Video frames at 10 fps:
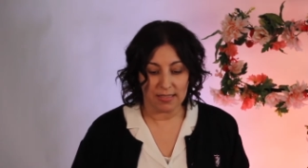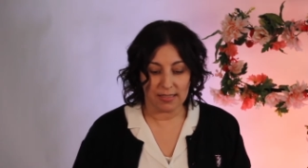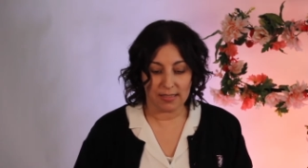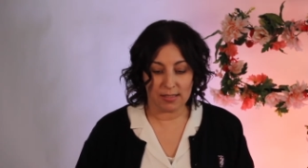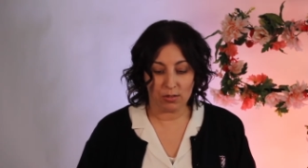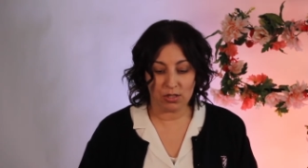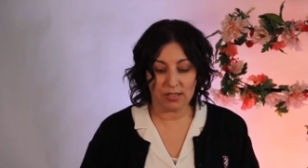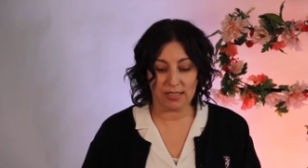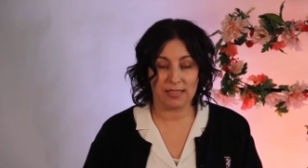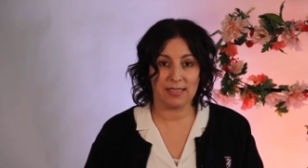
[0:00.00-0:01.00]
since social
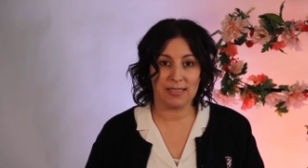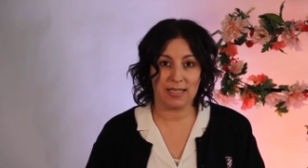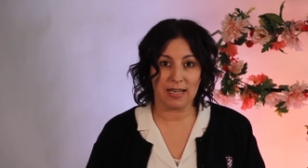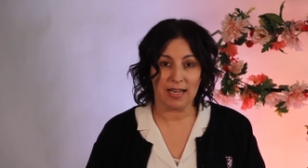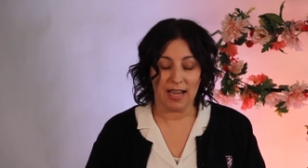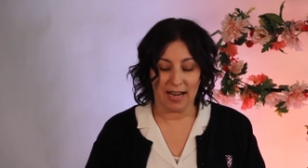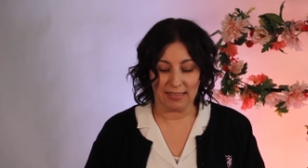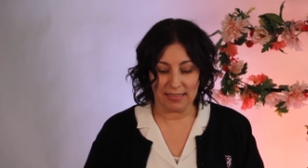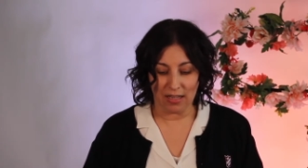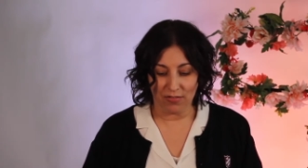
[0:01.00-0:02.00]
distancing
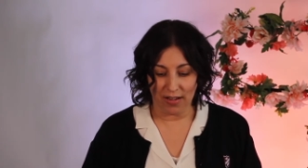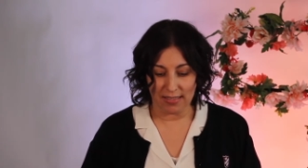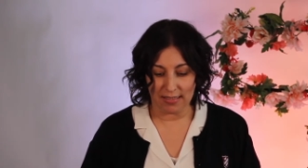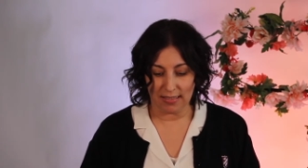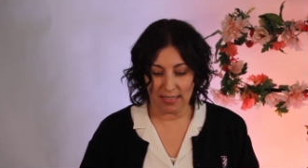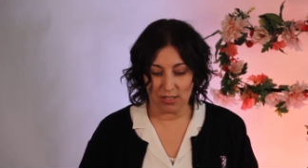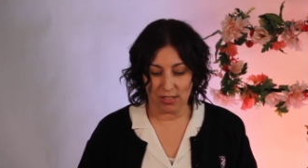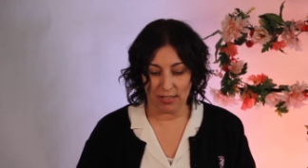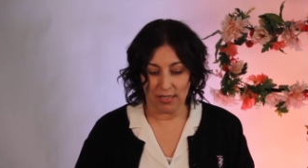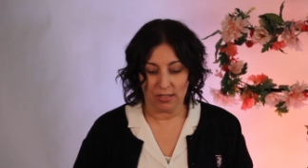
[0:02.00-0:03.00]
and self
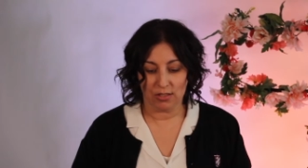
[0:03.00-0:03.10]
isolation